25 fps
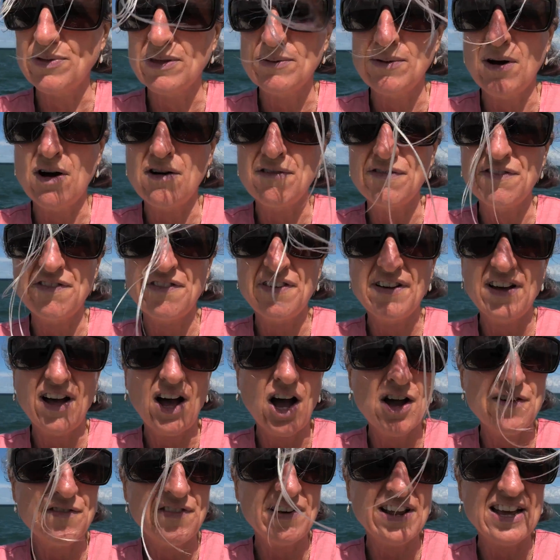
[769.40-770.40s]
them off,
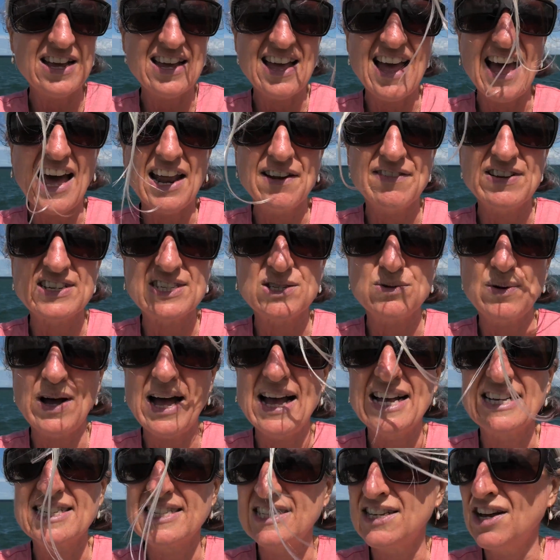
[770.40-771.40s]
hopefully out of his
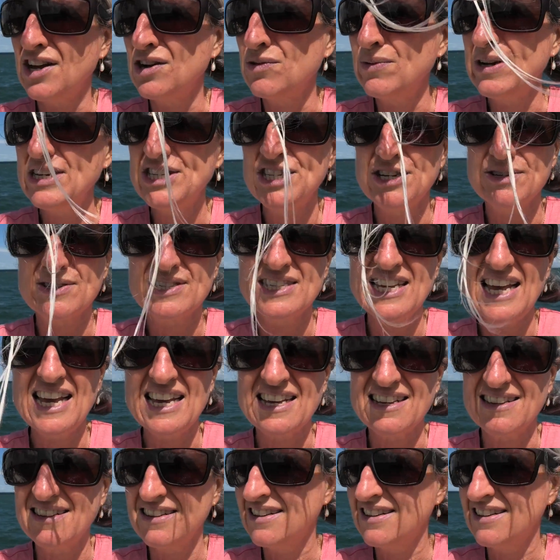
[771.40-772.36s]
way. So we shall see.